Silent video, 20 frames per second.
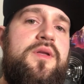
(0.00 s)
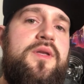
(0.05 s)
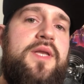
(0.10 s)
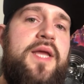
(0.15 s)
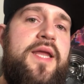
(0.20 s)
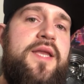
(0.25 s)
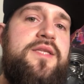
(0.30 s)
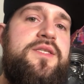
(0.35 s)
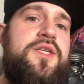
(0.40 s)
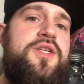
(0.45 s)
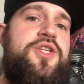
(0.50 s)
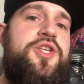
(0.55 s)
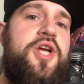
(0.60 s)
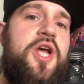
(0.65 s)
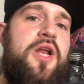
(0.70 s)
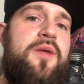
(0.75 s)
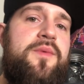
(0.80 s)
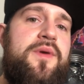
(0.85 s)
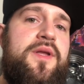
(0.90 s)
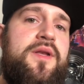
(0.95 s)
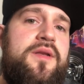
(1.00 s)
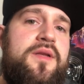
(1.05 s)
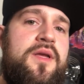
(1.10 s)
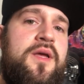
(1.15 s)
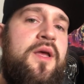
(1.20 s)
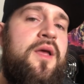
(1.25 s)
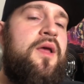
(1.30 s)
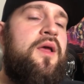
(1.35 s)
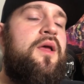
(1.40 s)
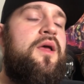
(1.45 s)
Ladies and gentlemen,
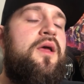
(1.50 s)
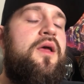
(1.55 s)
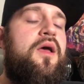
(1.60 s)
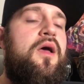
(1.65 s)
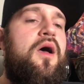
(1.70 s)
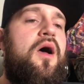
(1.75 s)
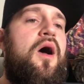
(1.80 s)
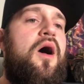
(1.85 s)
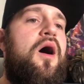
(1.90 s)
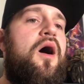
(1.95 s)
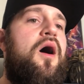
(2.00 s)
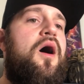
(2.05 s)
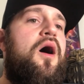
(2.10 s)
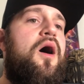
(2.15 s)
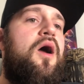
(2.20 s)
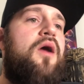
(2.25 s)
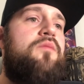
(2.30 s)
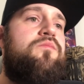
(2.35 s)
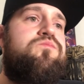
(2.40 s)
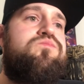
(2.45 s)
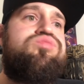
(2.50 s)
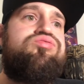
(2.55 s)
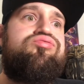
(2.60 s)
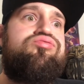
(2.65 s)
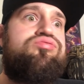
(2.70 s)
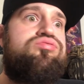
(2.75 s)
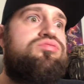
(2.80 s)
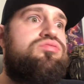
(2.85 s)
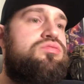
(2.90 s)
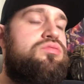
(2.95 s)
I
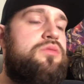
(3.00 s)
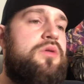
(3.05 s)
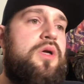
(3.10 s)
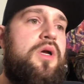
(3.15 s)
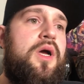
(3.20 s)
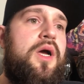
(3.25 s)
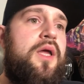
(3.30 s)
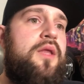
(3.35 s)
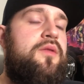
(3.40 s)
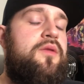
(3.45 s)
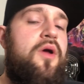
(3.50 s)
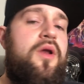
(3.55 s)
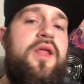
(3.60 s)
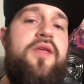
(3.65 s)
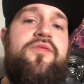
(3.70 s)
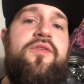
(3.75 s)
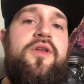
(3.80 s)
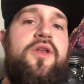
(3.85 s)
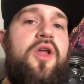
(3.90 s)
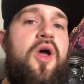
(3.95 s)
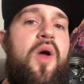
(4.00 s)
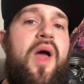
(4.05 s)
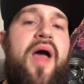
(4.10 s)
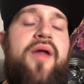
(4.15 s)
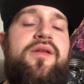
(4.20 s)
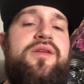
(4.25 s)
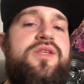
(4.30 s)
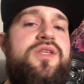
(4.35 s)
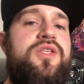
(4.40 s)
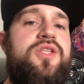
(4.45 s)
don't even know how
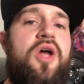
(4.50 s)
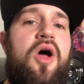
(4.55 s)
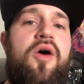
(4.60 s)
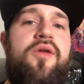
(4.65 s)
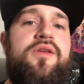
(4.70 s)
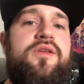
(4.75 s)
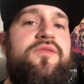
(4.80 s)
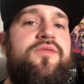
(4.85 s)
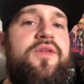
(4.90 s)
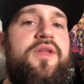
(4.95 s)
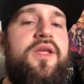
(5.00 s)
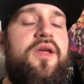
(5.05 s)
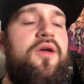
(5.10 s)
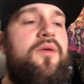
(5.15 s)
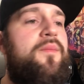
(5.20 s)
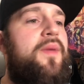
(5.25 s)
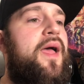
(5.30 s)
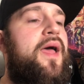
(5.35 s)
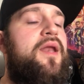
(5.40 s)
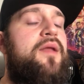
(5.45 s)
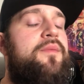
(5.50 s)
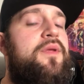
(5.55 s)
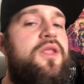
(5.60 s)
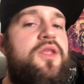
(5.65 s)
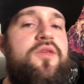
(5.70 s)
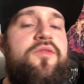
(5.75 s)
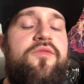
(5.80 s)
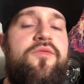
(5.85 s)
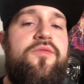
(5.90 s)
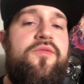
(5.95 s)
to start this video, man. I mean,
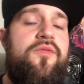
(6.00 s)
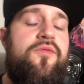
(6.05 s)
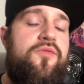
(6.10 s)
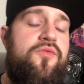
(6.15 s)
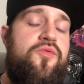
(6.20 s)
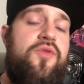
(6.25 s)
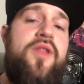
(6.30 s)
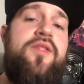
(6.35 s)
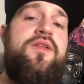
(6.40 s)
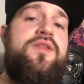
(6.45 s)
you've read the